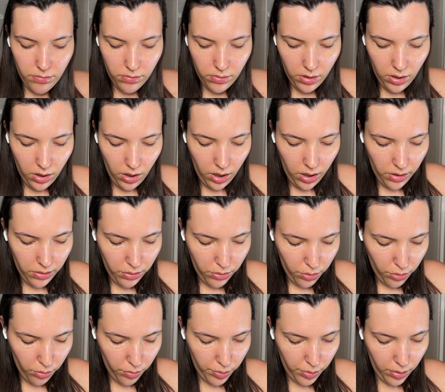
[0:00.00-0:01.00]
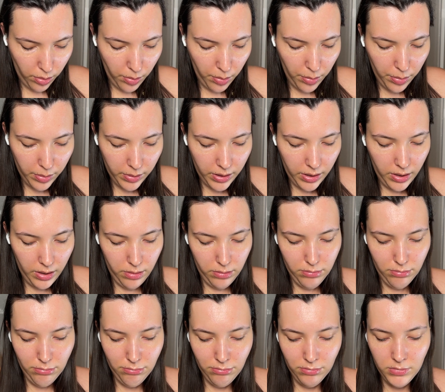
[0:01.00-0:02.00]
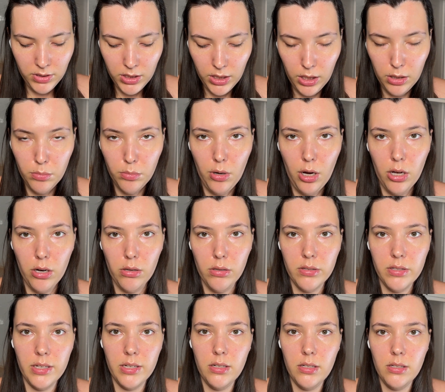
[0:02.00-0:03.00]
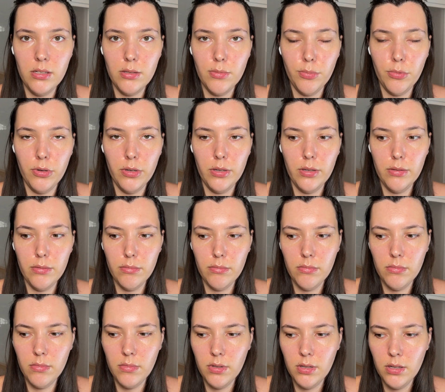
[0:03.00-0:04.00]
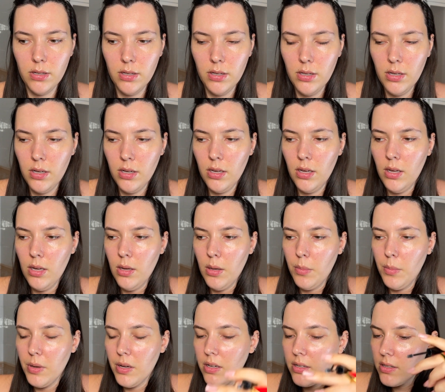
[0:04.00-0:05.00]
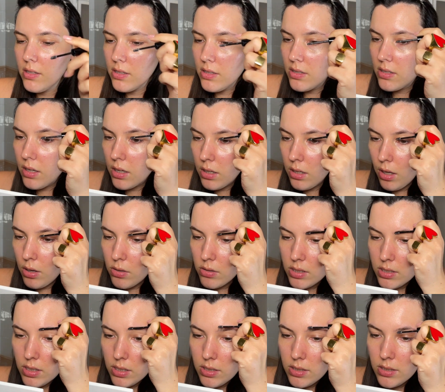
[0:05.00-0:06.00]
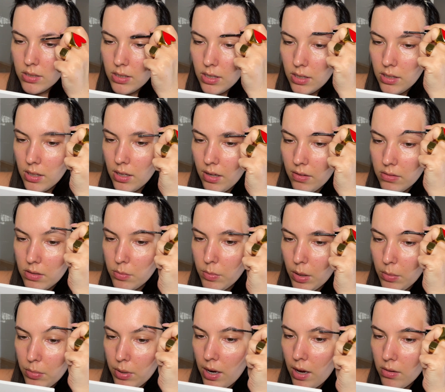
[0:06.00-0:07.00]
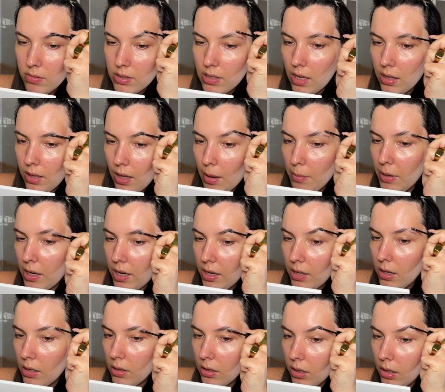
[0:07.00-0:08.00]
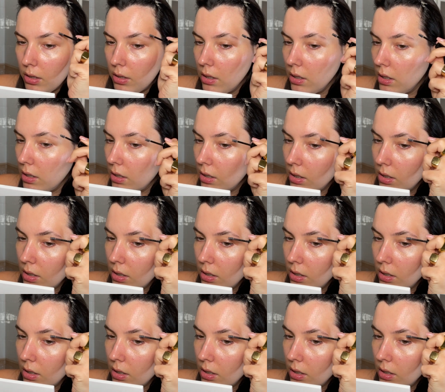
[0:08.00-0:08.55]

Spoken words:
Gone through probably 10 bottles at this point, because it's the closest that gives my brows that laminated look.